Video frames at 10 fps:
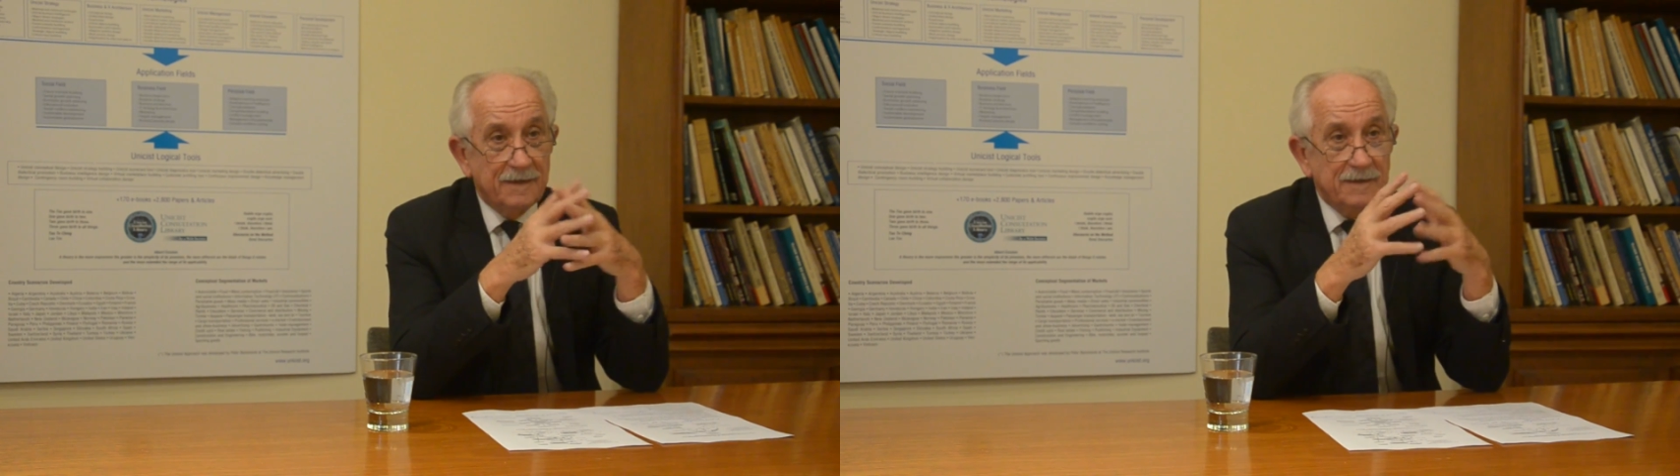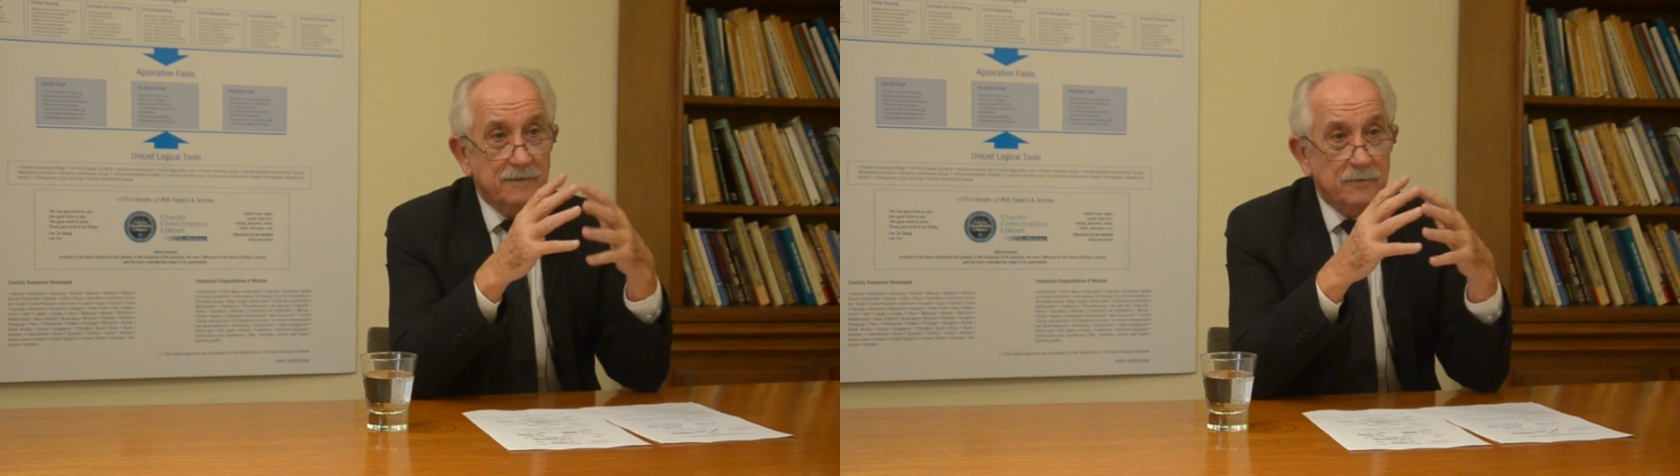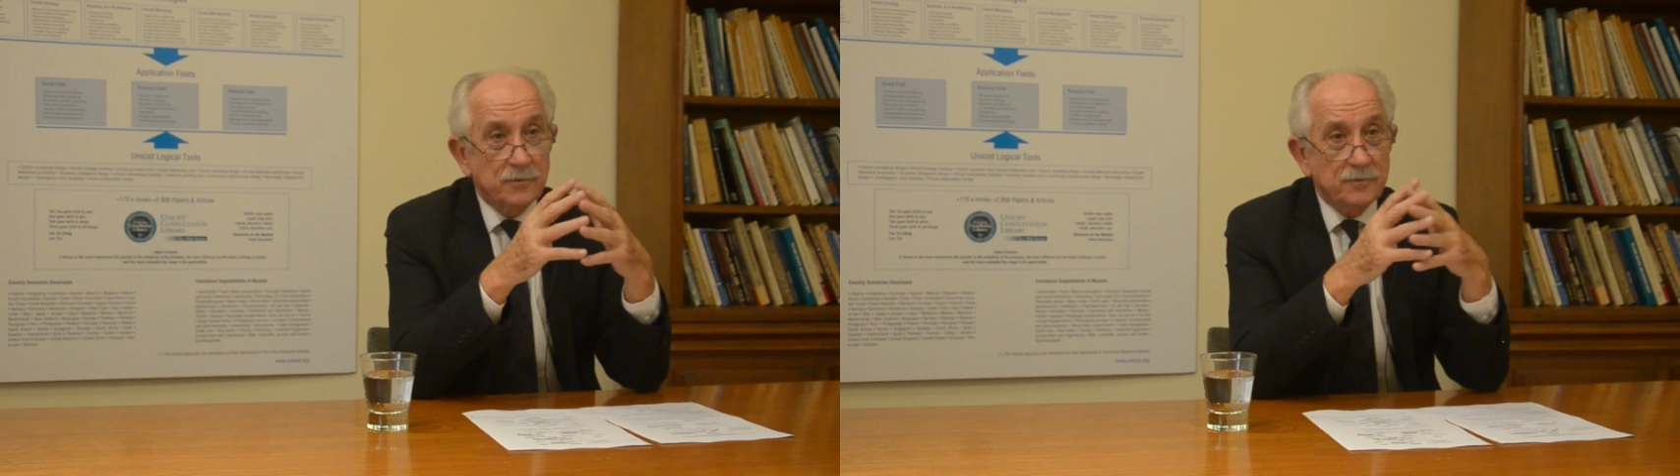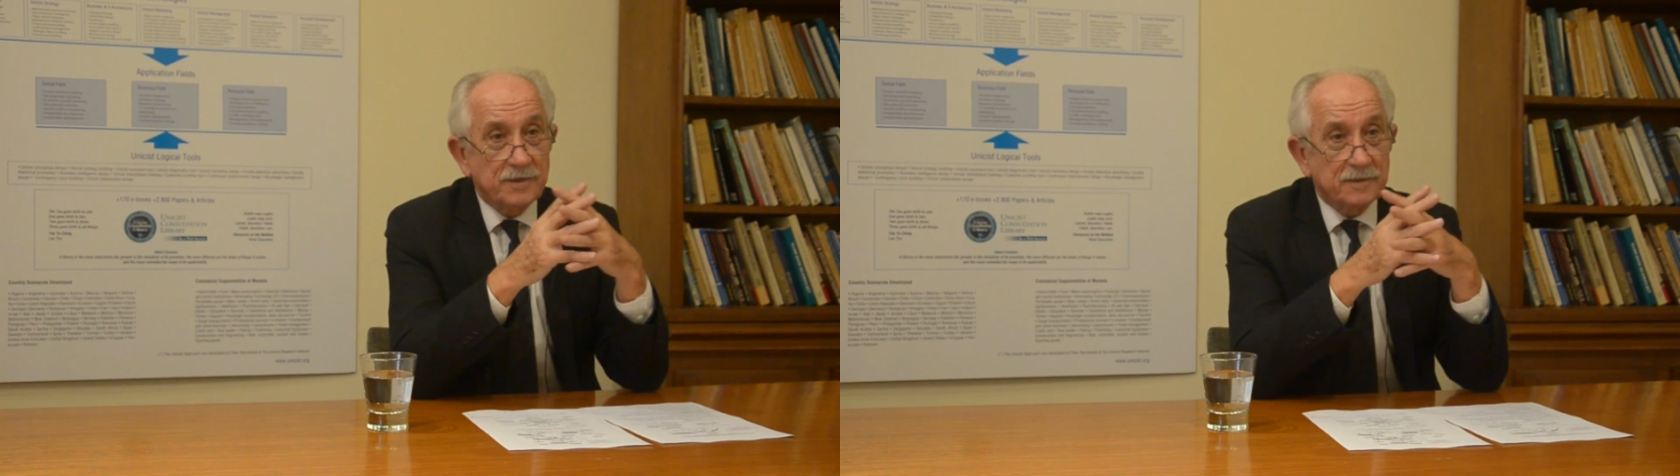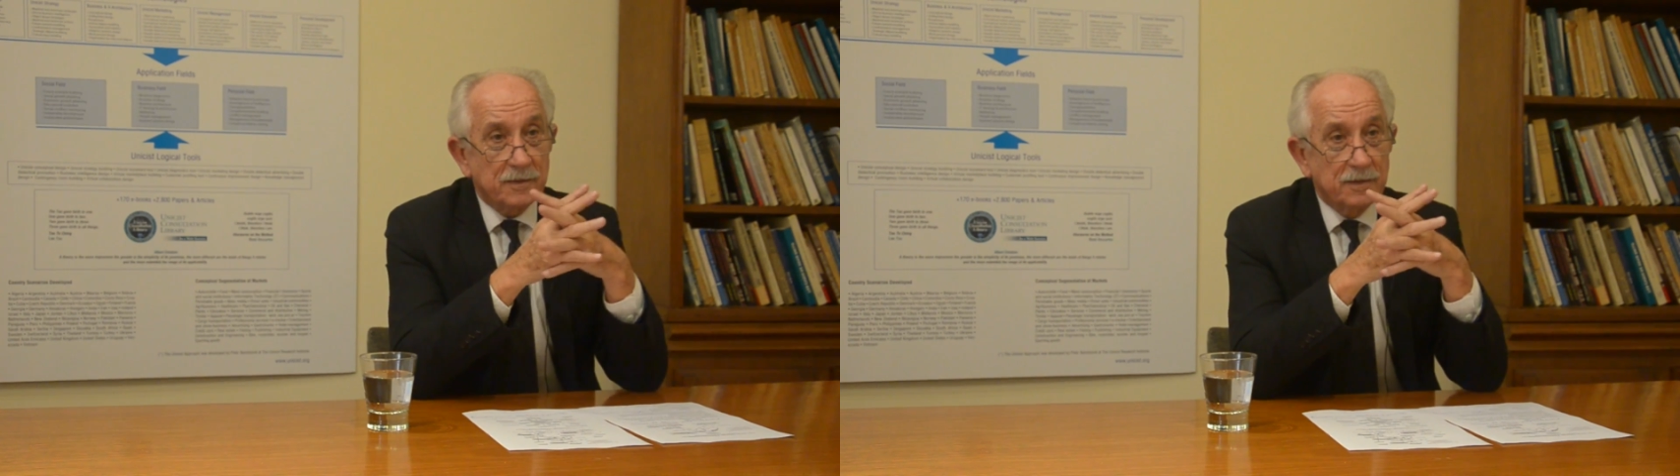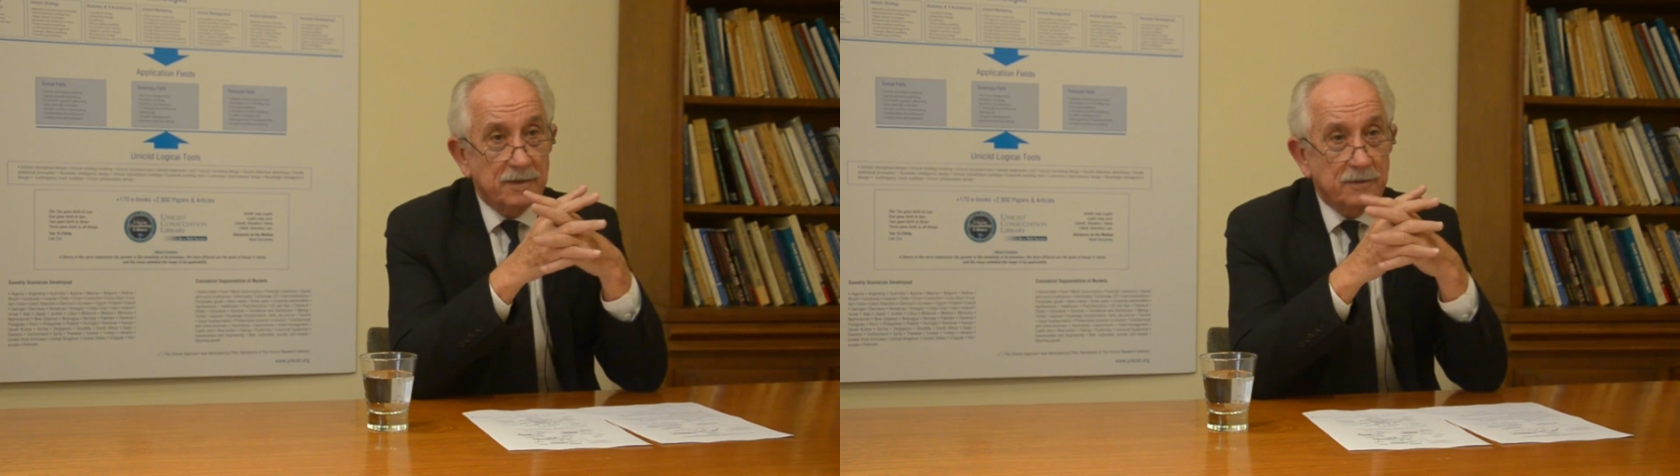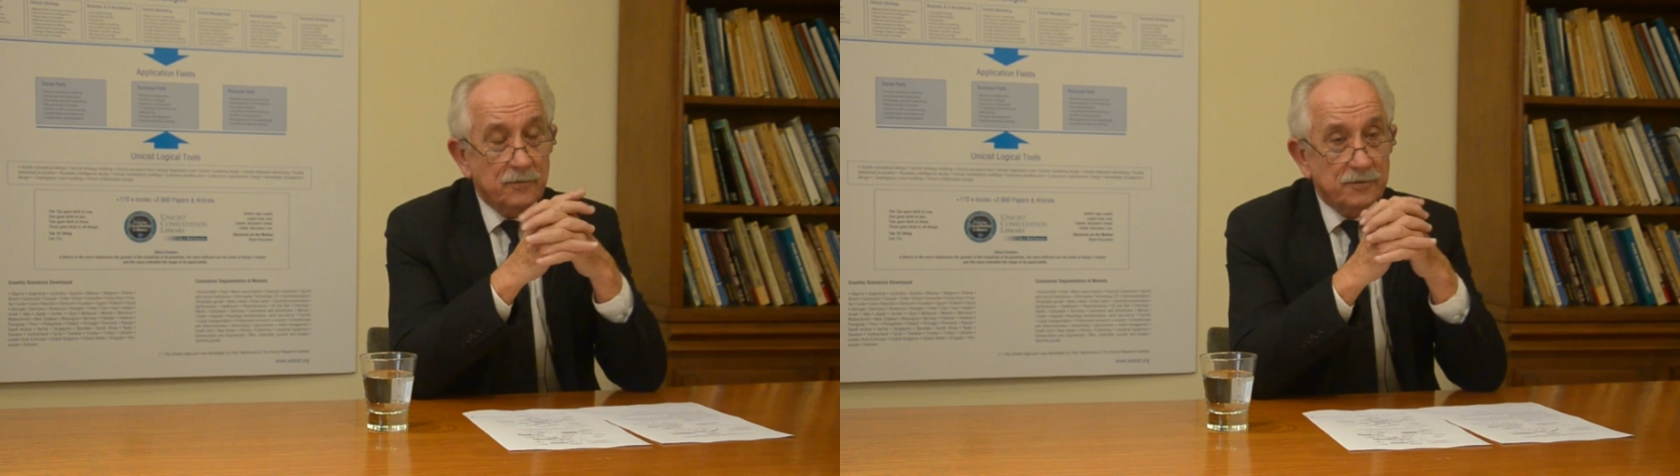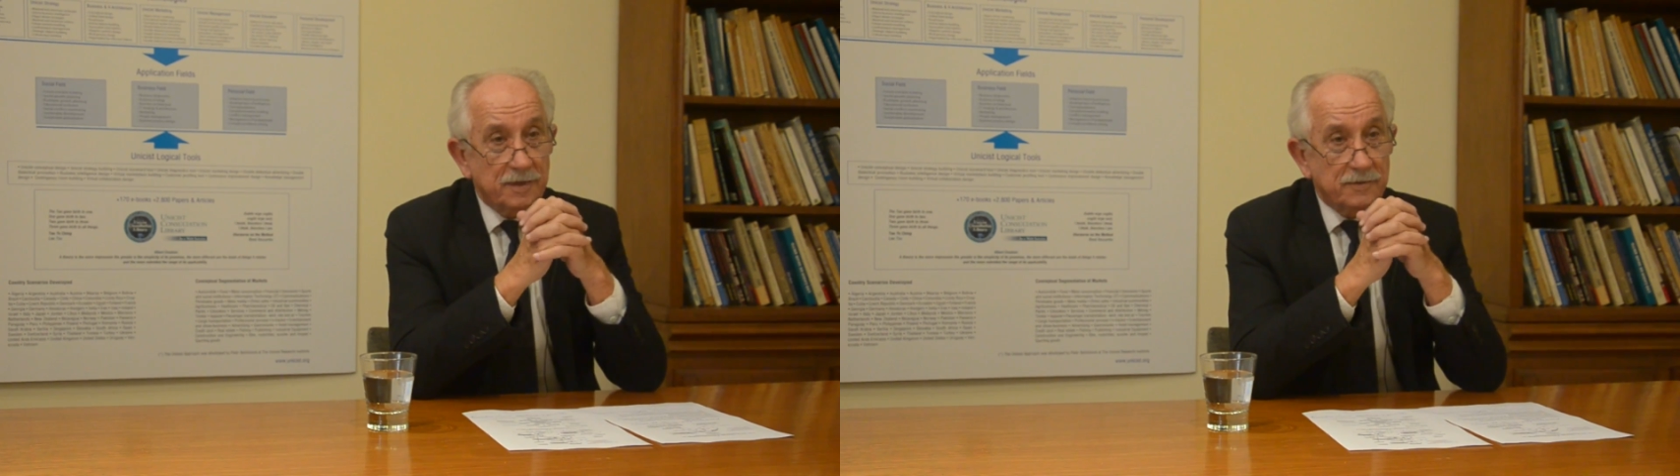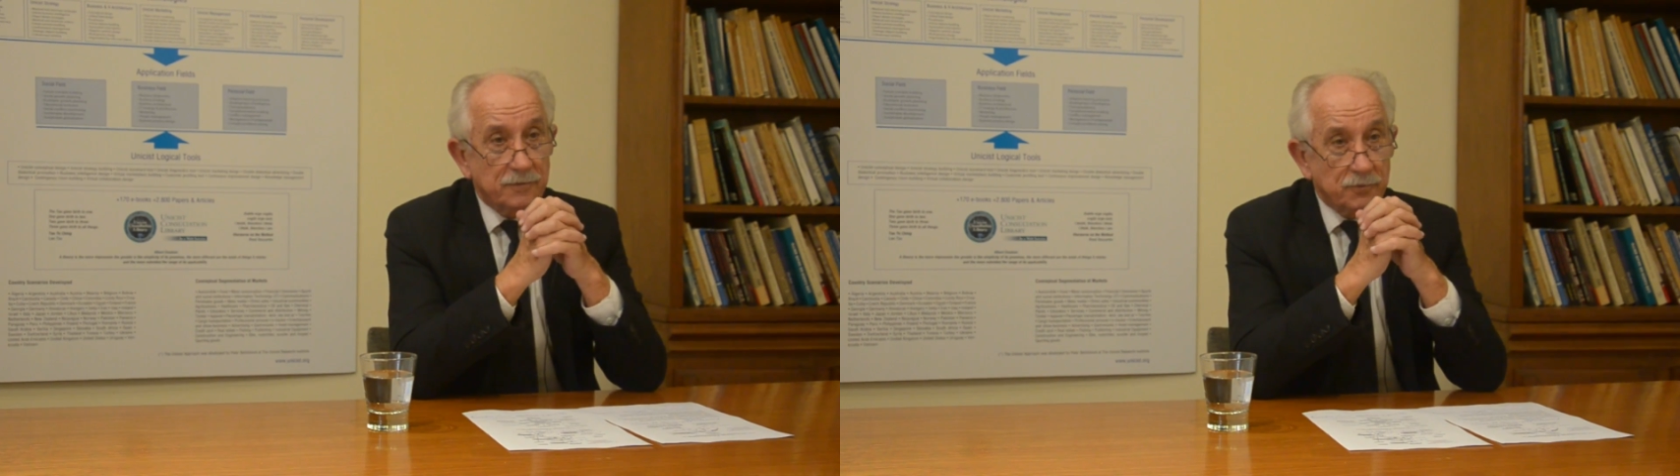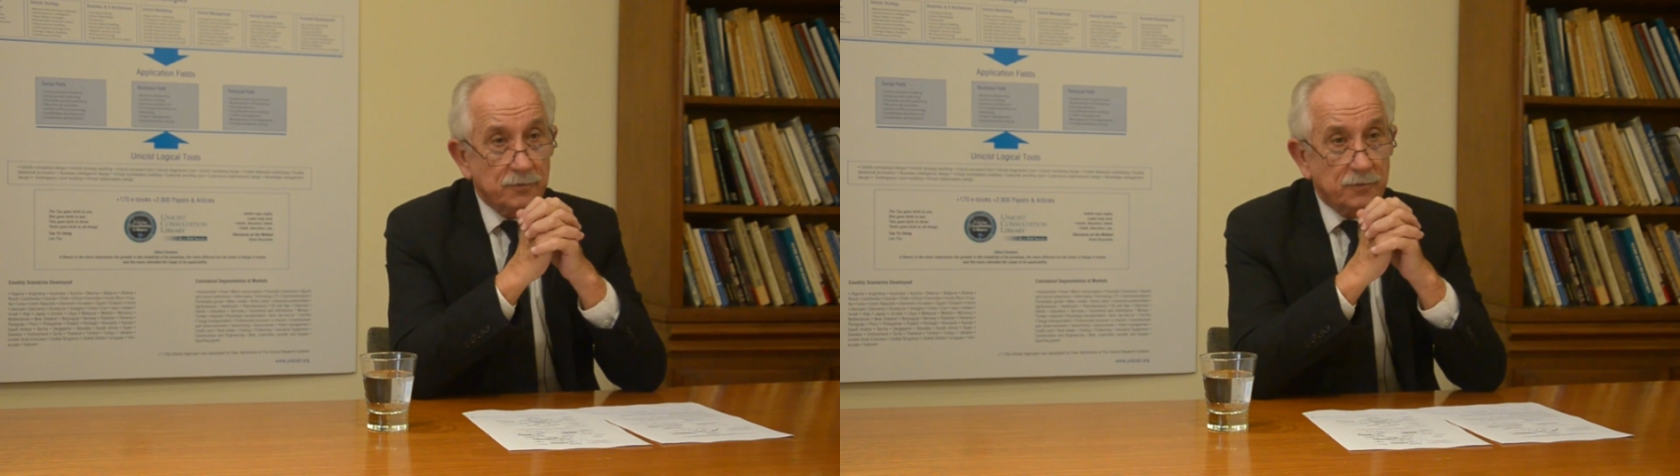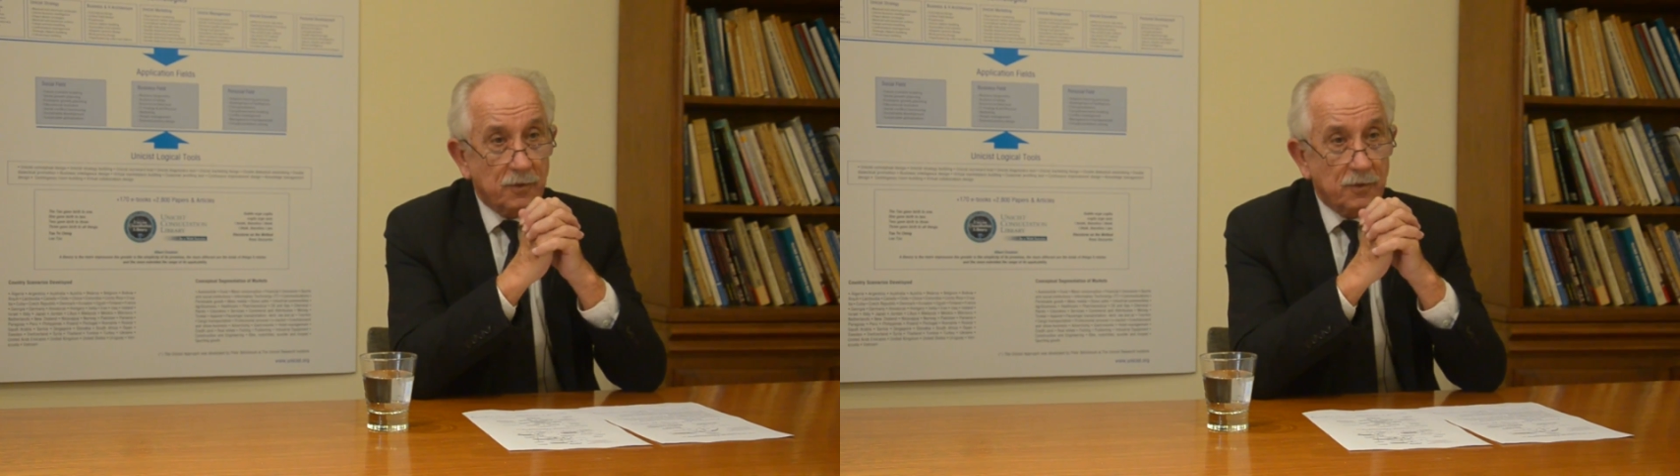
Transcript: it uses root